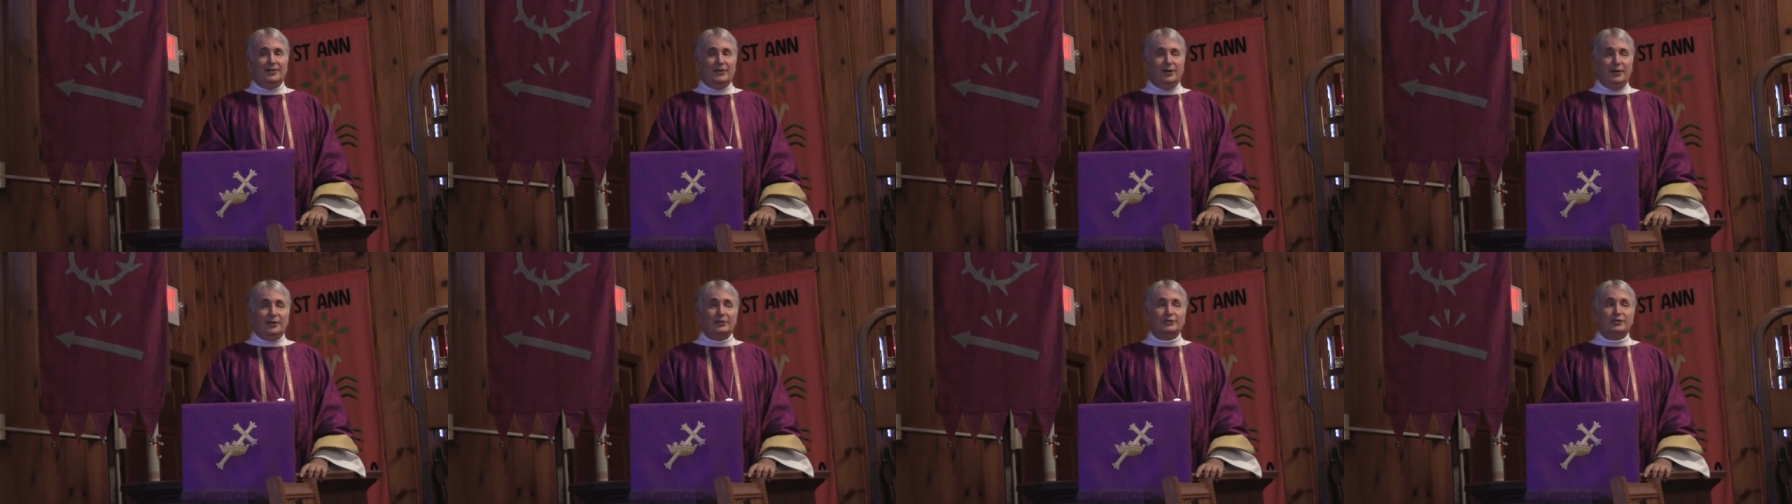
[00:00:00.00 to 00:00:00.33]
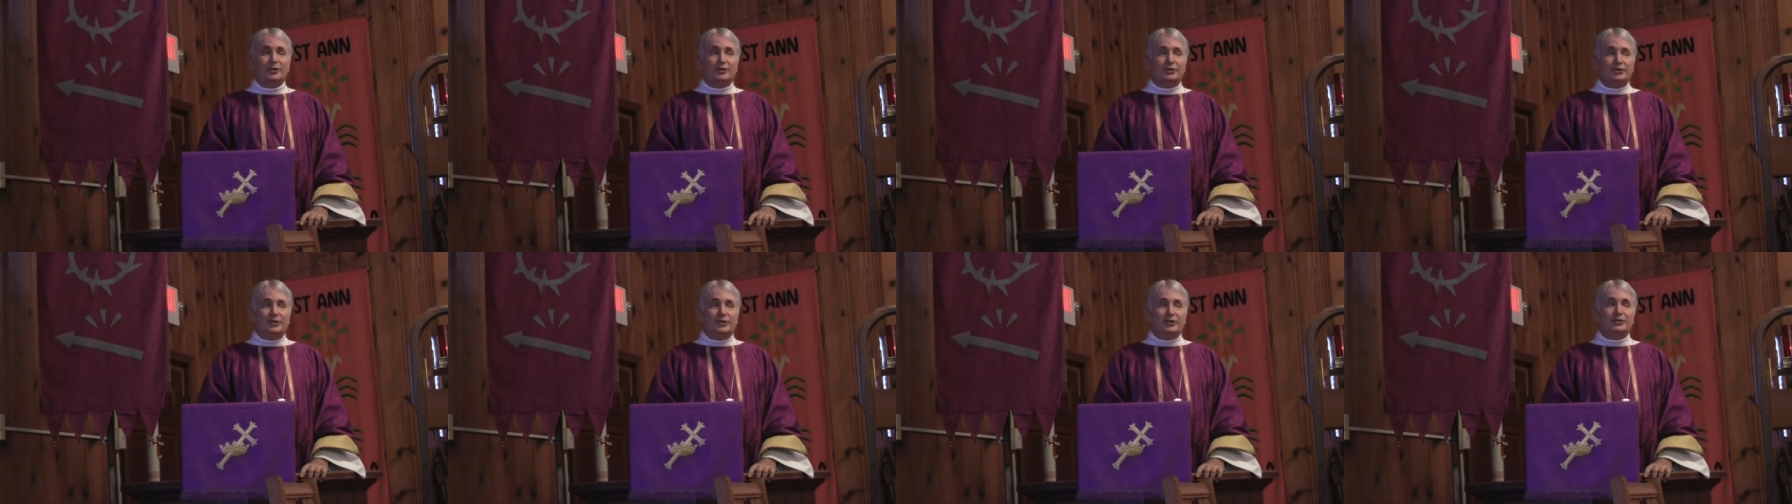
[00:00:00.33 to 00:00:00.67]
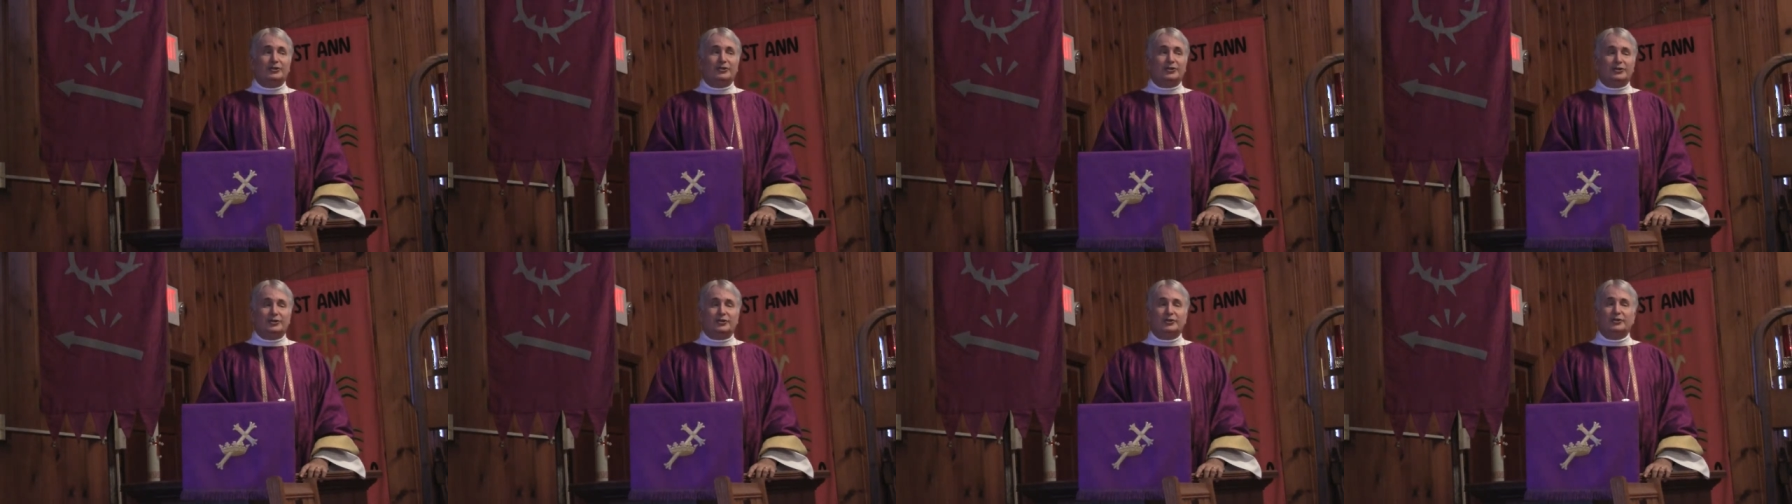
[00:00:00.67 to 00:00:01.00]
Those are
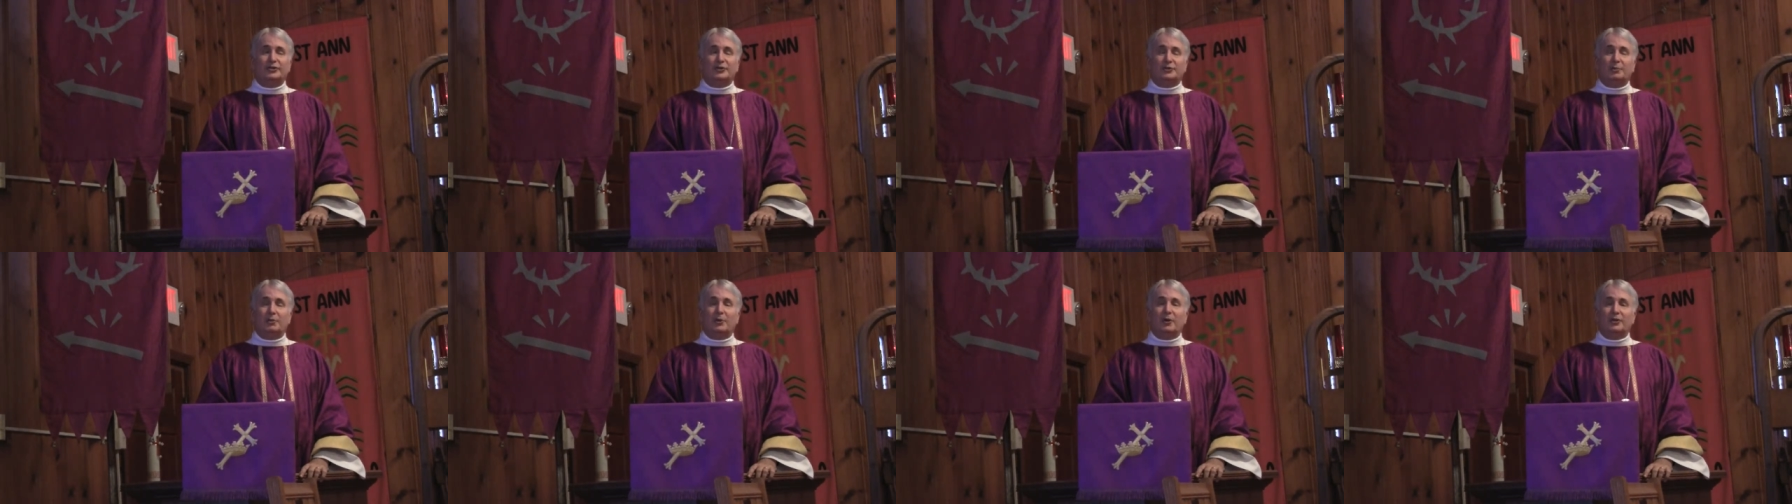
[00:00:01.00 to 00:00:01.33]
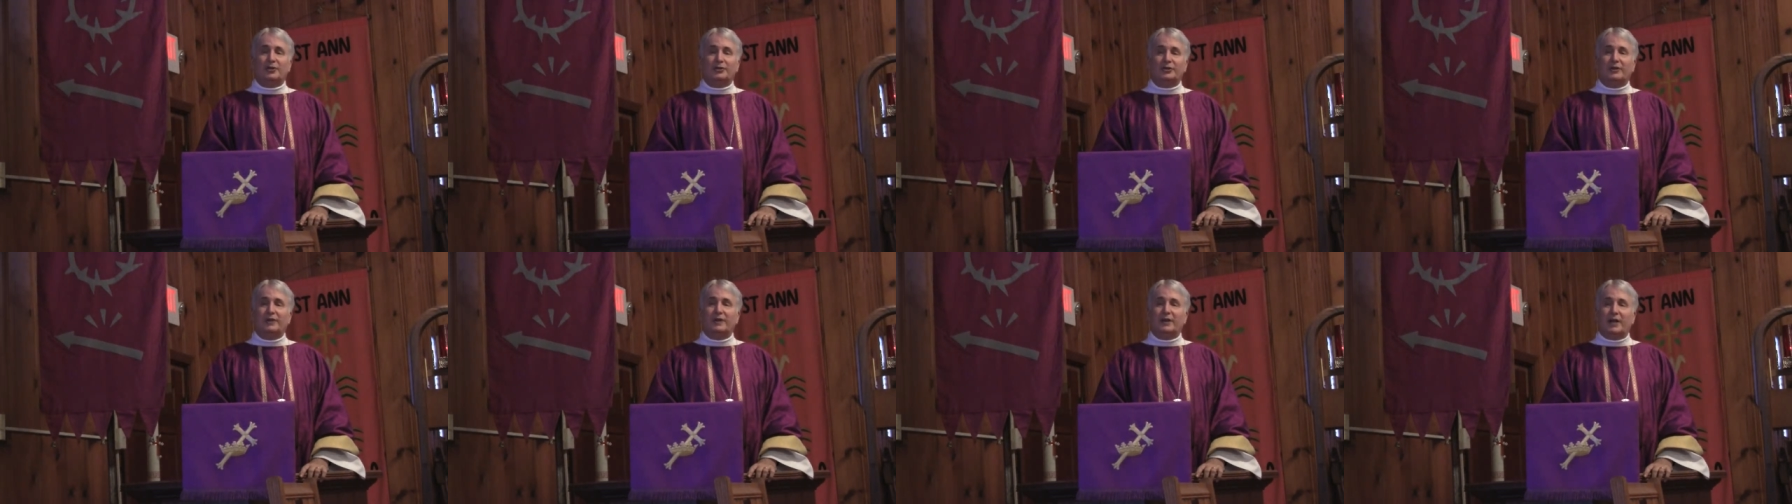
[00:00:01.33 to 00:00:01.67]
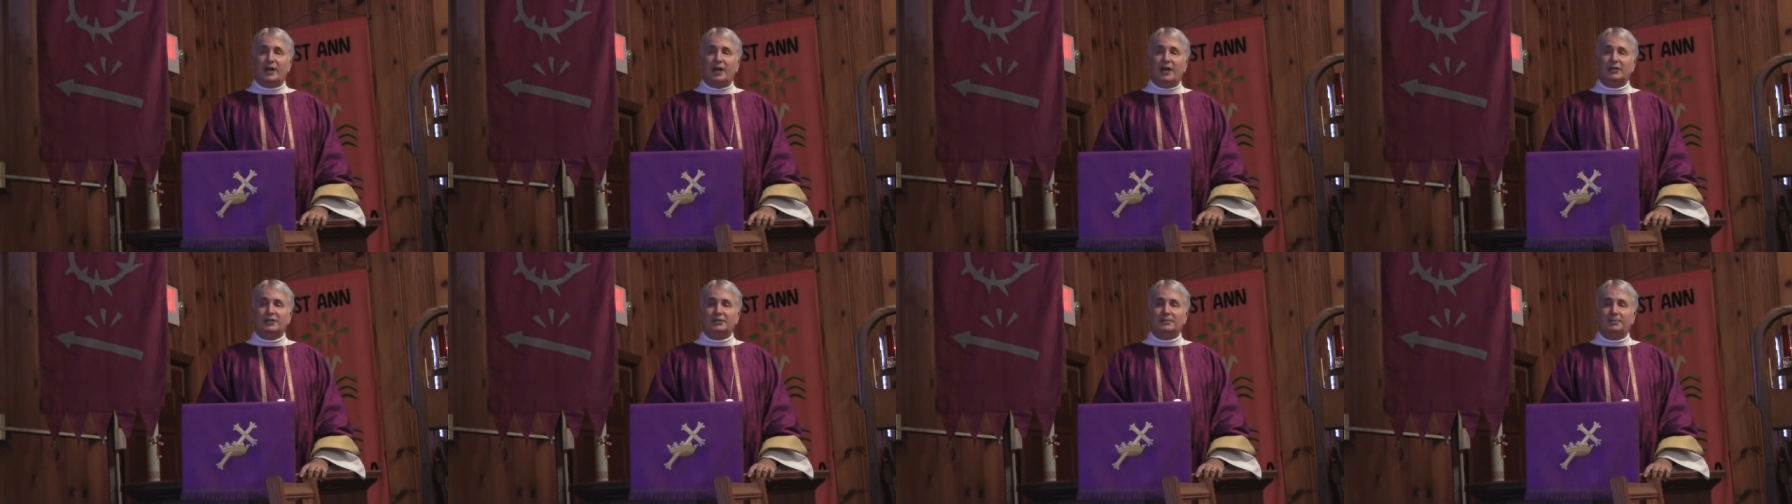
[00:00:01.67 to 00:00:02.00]
Jesus' words in the
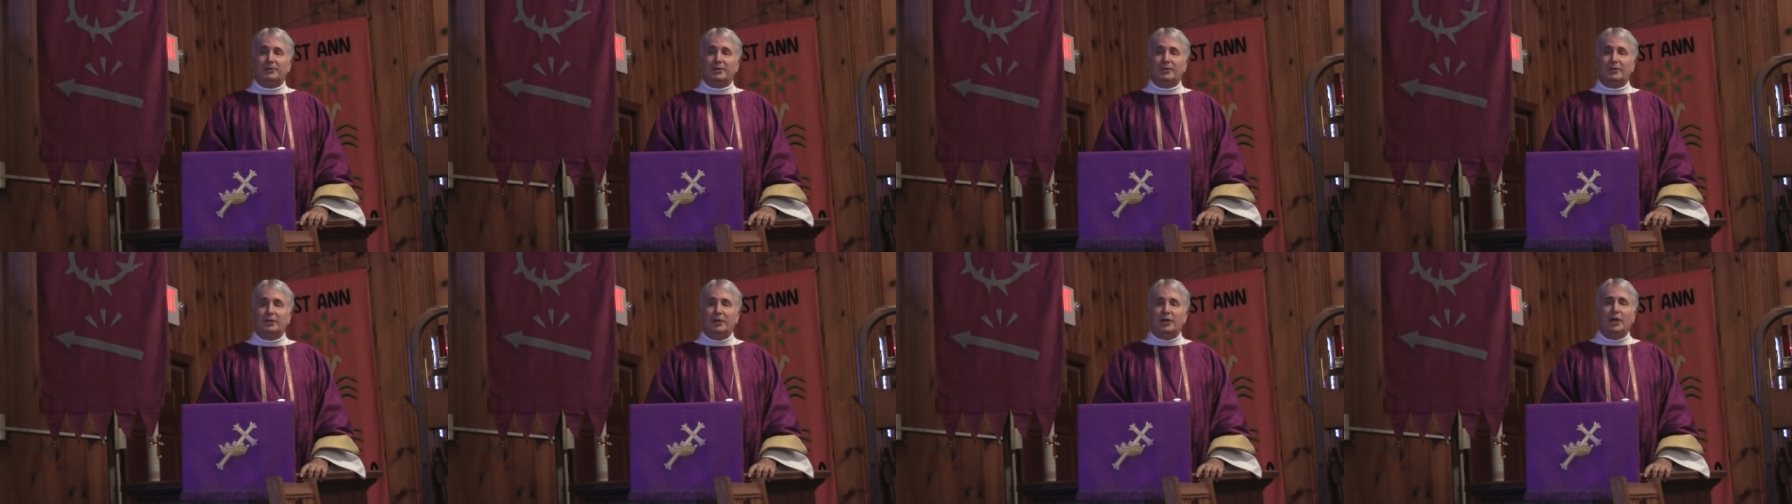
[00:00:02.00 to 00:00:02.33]
gospel.